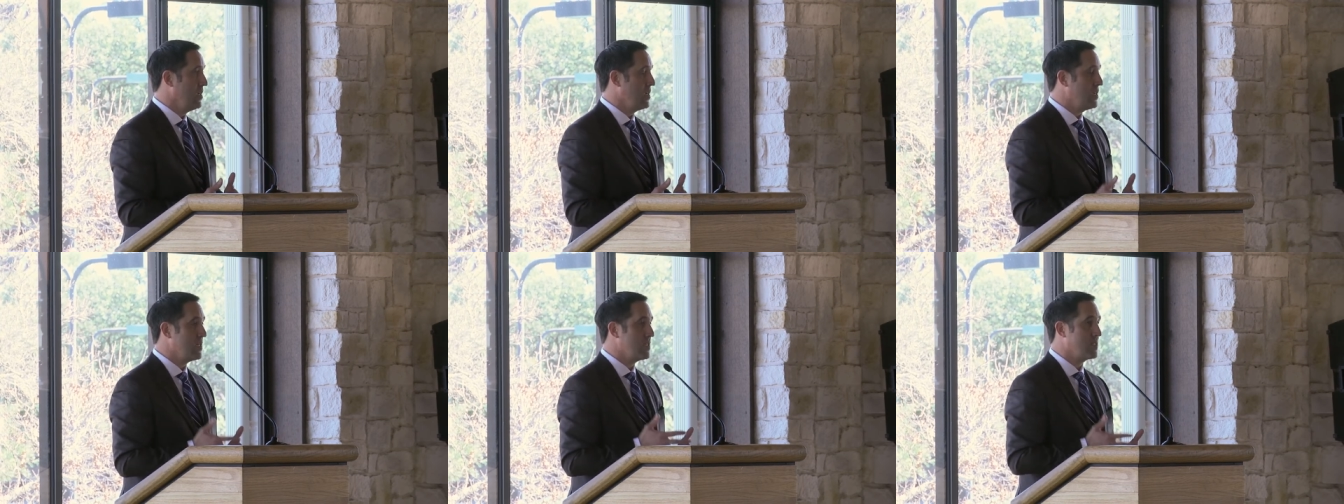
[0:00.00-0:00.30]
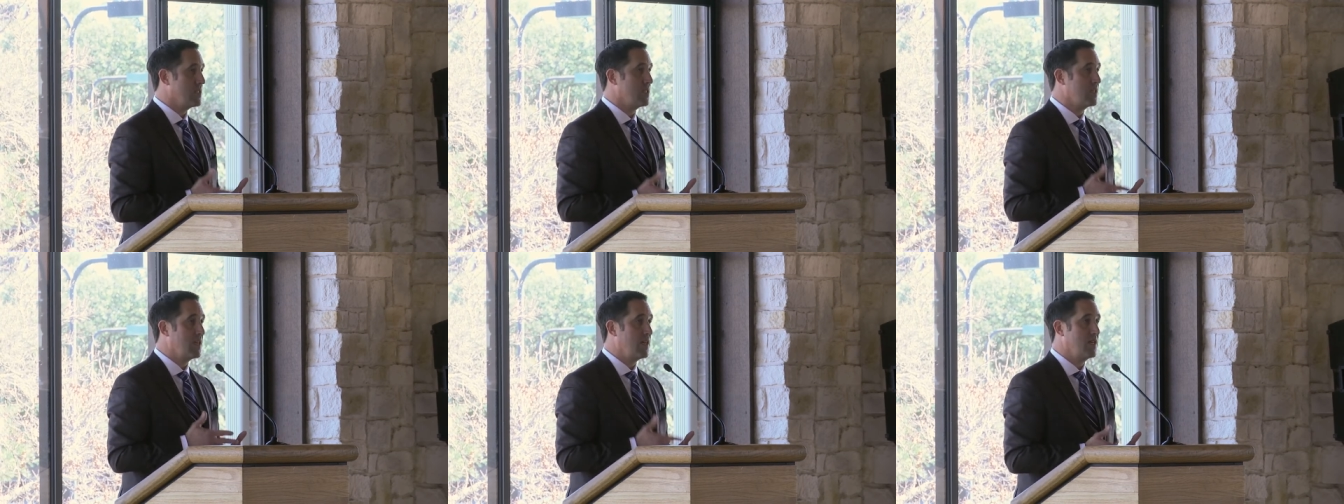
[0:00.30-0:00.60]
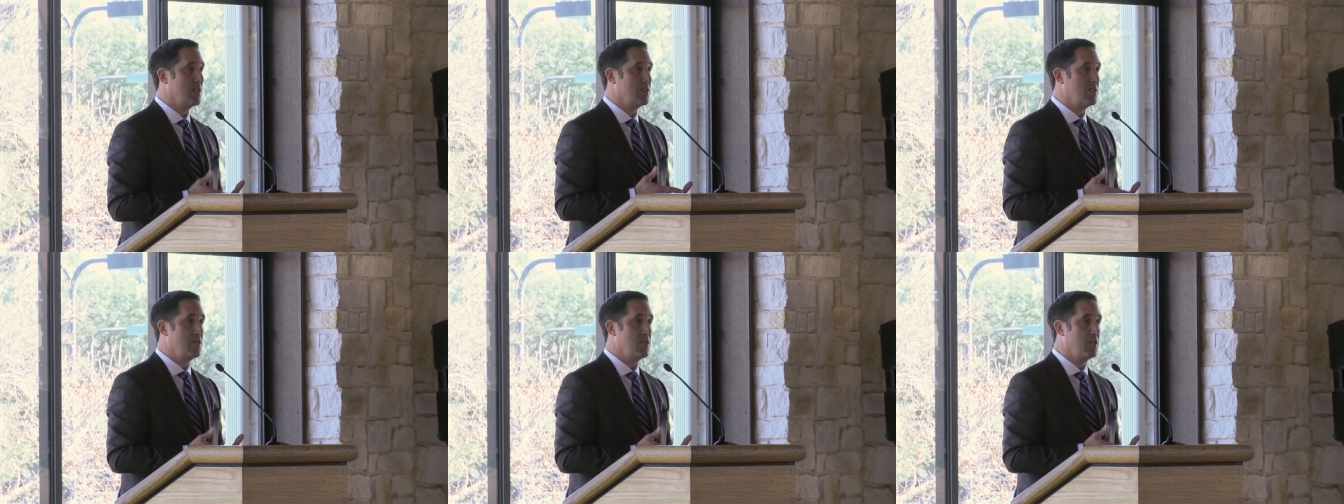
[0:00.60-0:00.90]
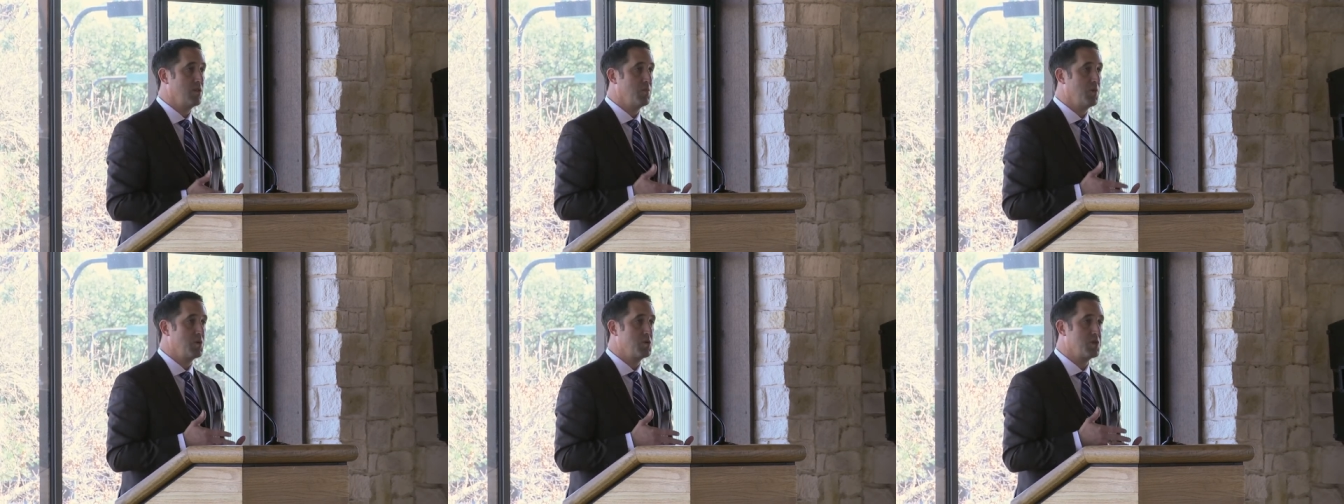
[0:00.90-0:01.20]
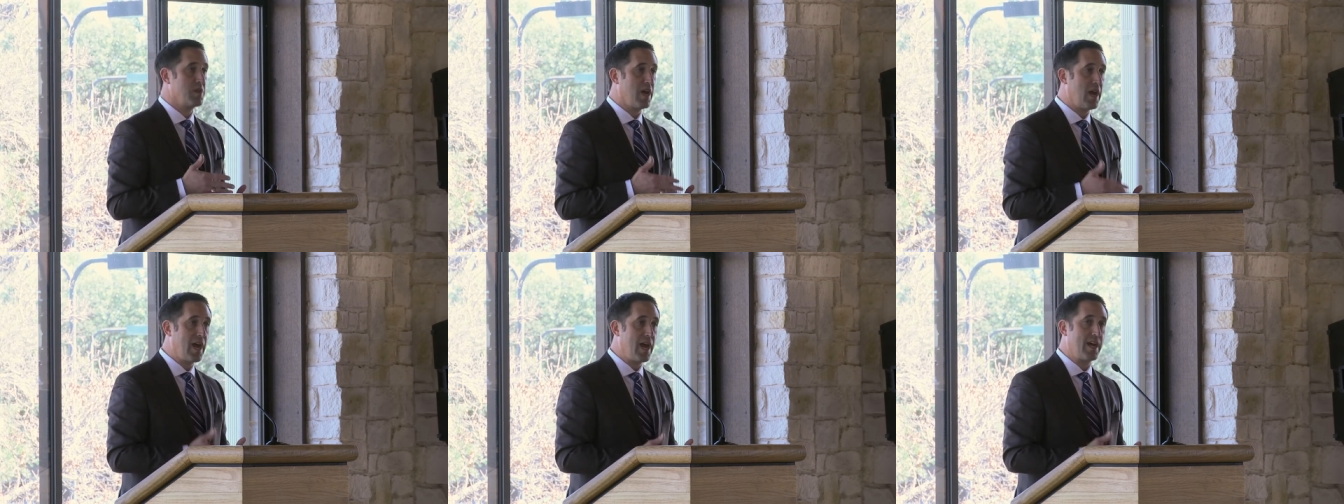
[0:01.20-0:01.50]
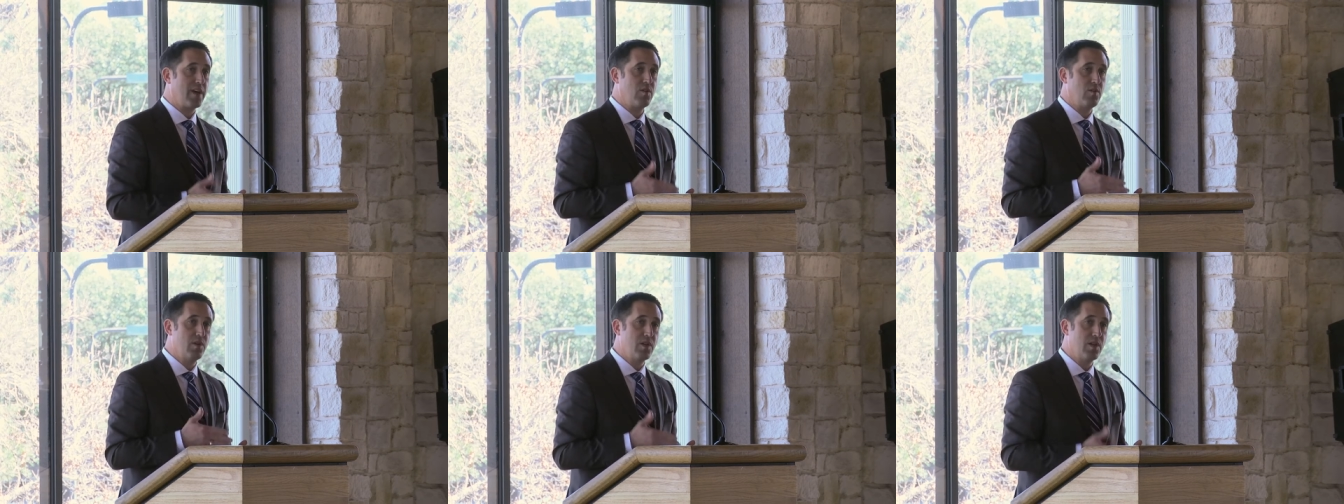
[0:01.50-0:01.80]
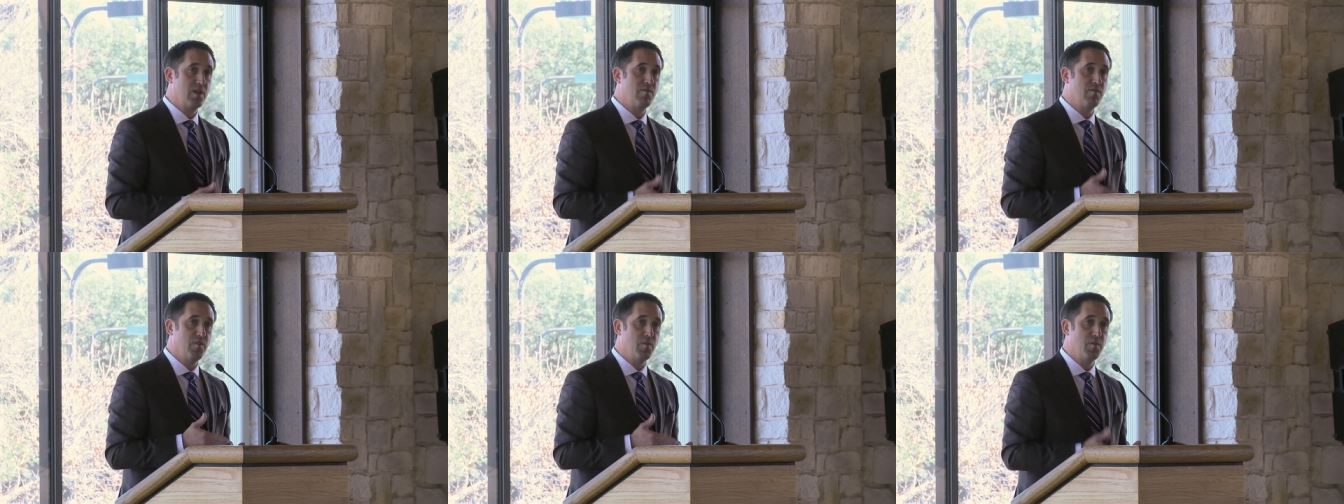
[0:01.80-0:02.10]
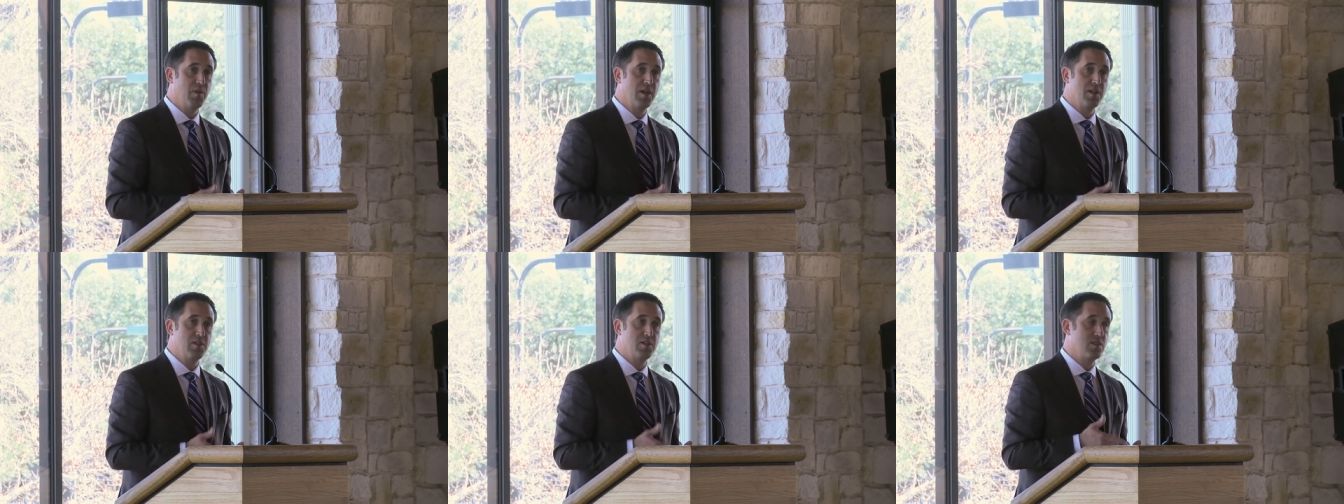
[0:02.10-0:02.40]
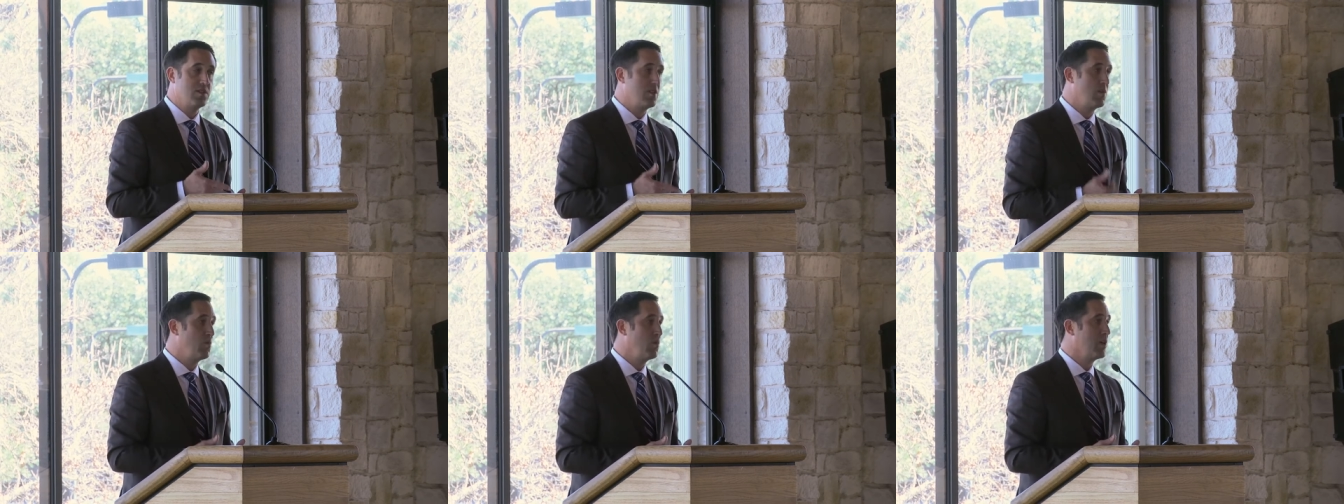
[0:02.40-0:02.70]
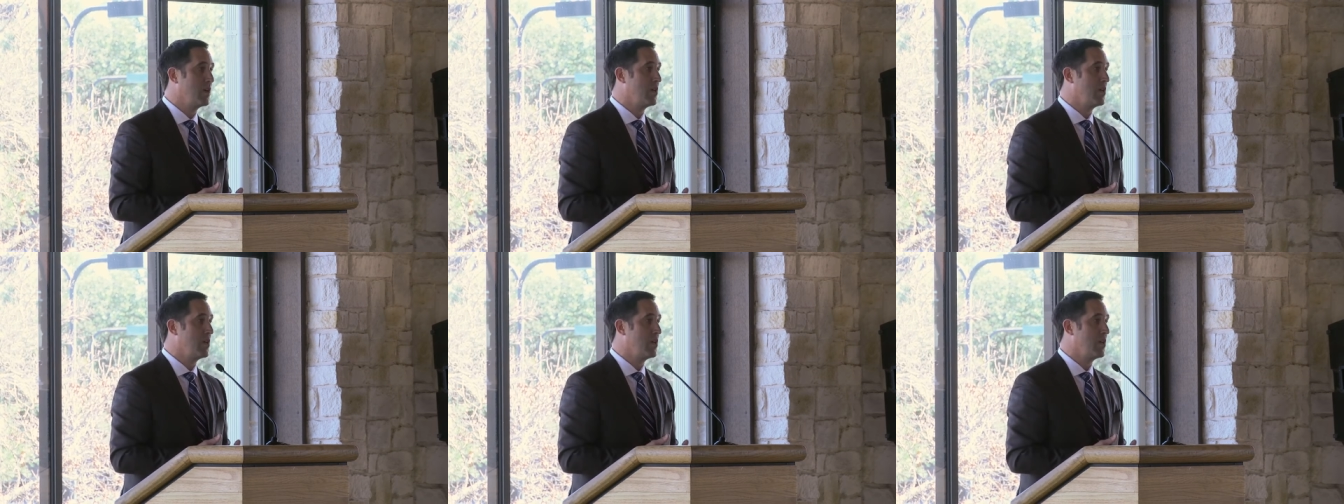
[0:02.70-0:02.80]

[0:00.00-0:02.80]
is to get to the most accurate information that we